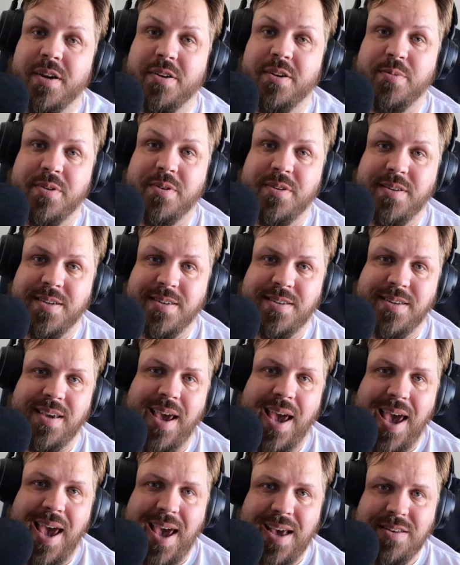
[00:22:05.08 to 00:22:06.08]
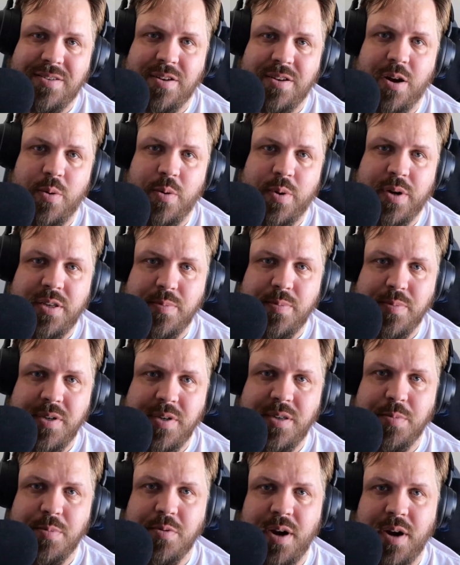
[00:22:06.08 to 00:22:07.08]
PR360. As always,
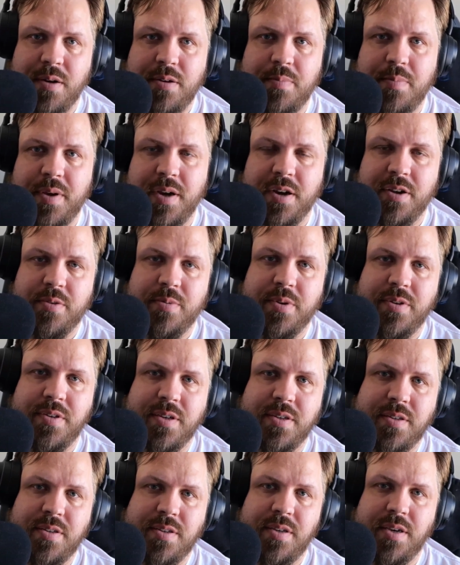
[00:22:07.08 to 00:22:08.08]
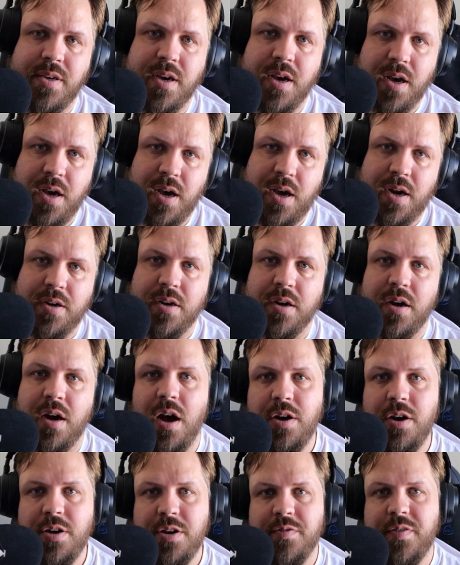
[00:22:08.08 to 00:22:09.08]
please subscribe to PR360 on
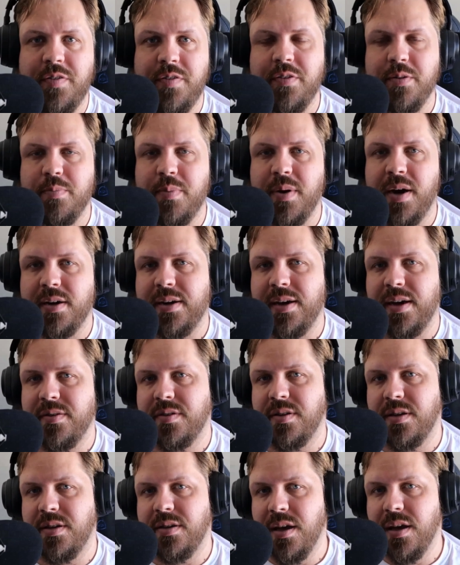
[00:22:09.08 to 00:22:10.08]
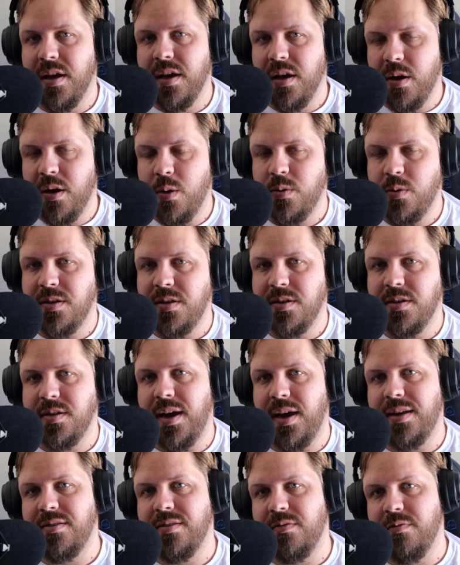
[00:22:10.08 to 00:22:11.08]
all your favorite podcasting hosting
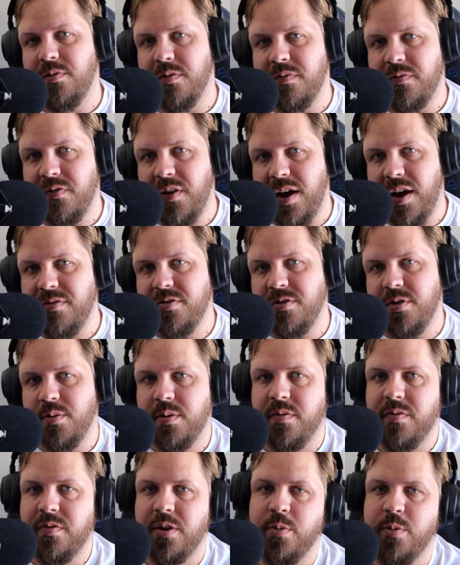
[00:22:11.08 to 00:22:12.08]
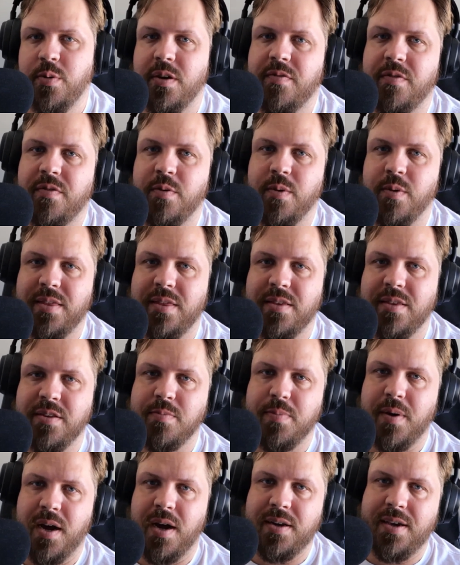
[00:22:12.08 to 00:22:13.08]
sites. Leave a 5-star review if you like this
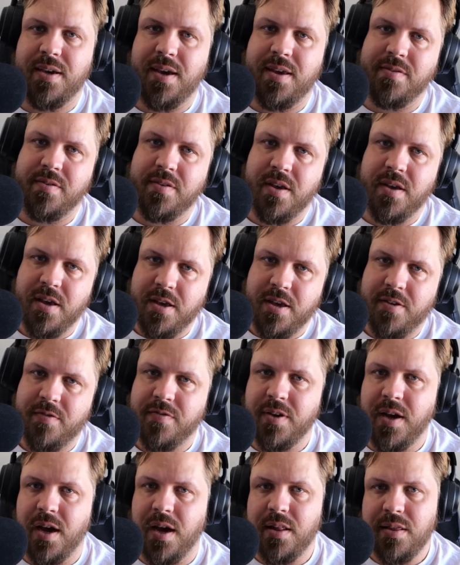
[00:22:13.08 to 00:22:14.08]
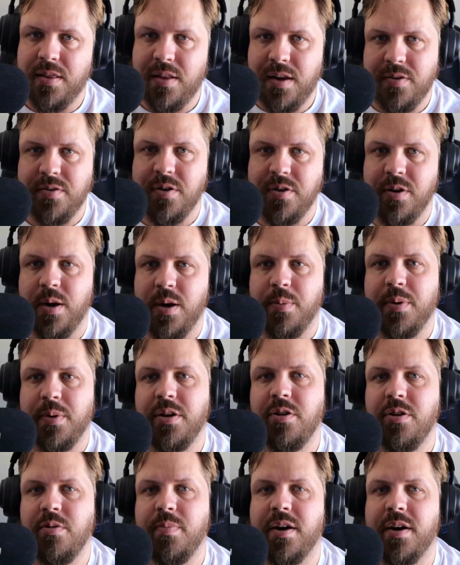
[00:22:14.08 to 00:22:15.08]
podcast. If not, let us know how we
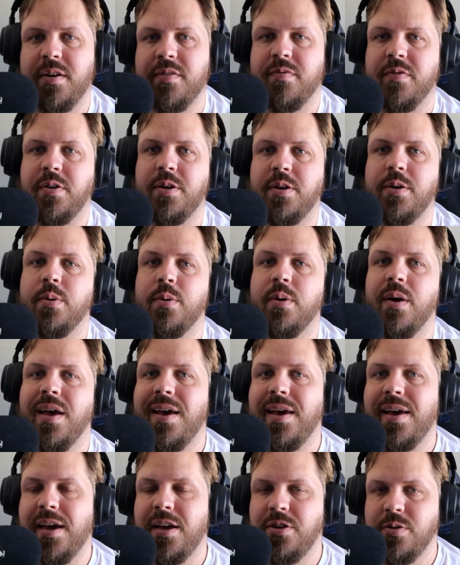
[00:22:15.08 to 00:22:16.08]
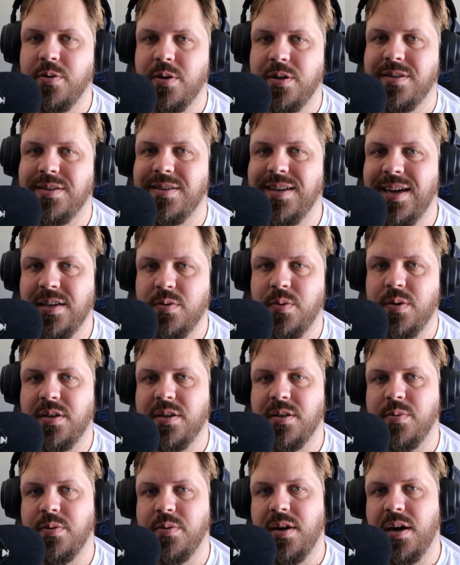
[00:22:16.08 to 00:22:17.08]
can do better for you. And join us next
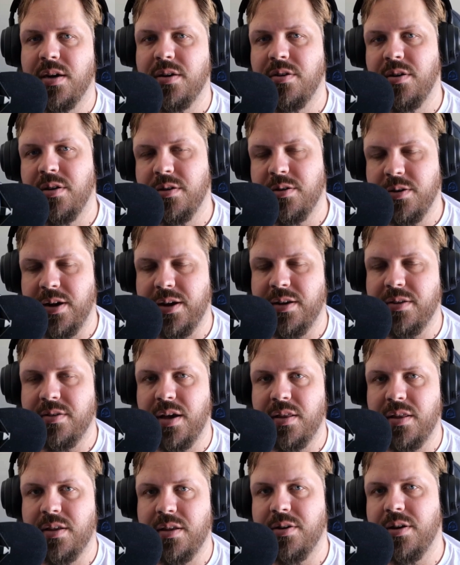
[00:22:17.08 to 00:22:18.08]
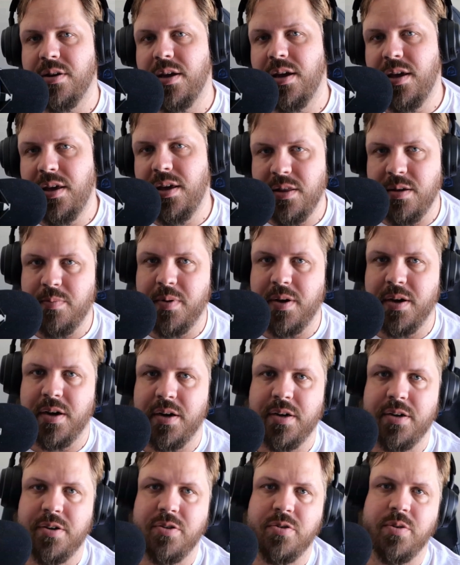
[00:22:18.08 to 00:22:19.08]
week as we talk to another great thought leader in the
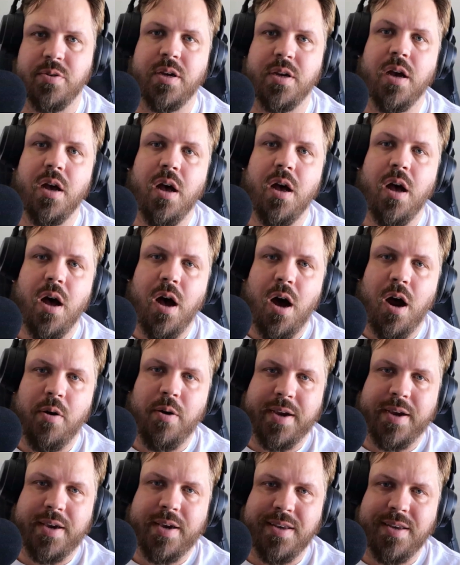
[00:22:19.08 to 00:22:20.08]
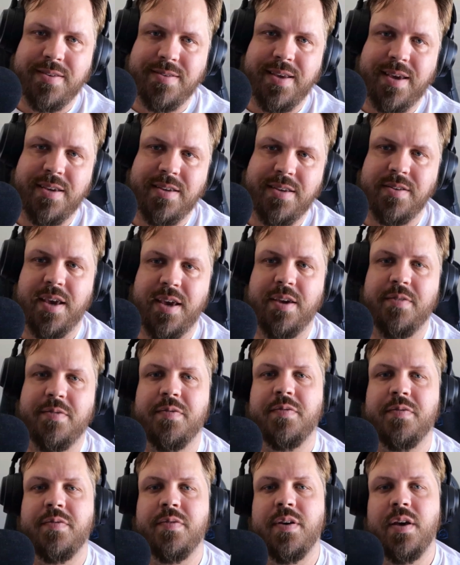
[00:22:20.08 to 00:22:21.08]
PR industry. All right, guys, stay safe.
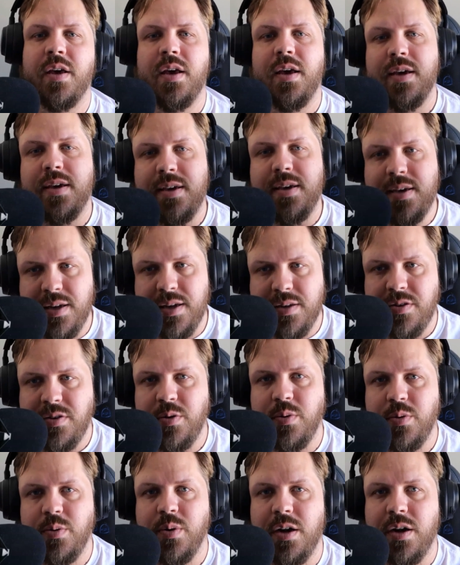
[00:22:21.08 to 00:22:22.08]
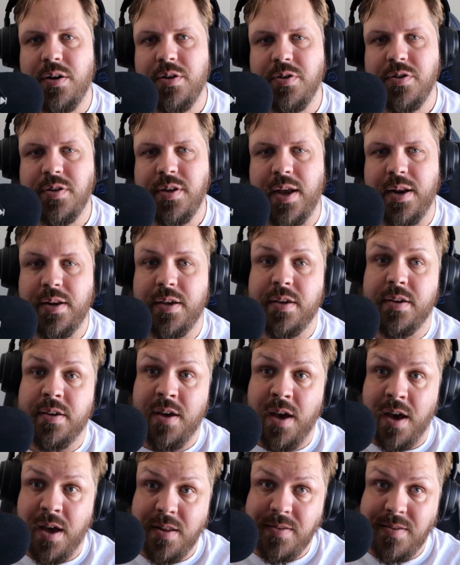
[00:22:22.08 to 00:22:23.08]
Get to understanding
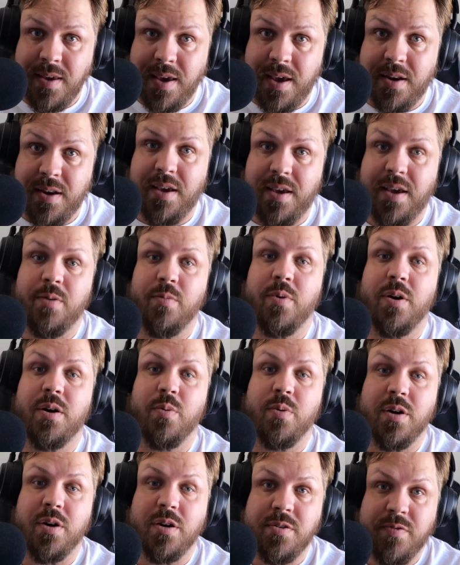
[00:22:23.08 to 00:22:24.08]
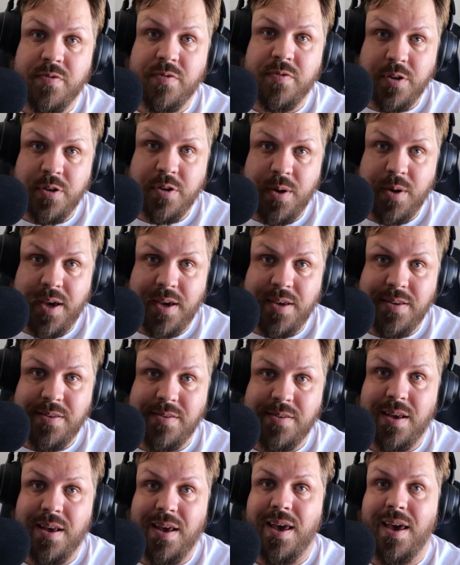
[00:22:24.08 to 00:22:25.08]
content and what works for you guys.
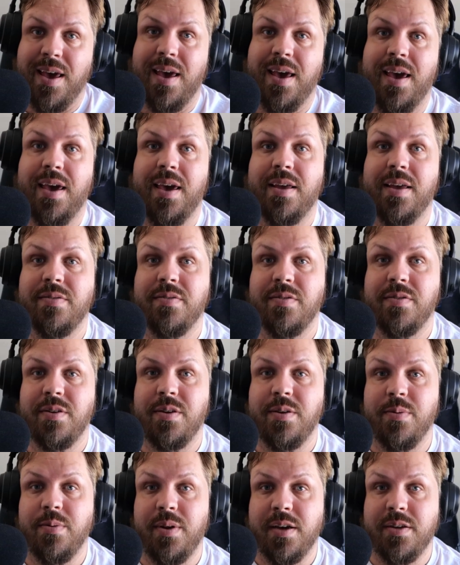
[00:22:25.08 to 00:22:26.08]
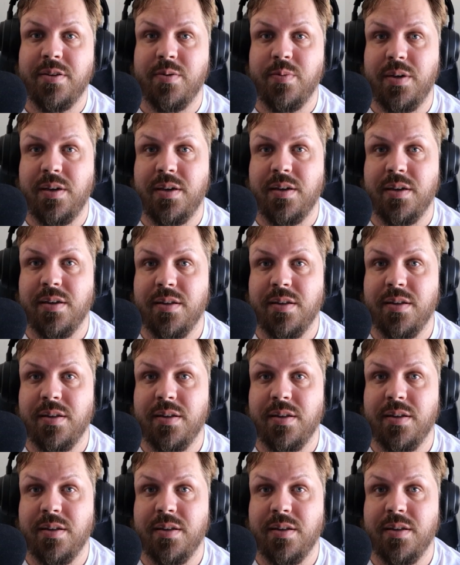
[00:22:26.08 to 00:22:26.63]
And see you next week.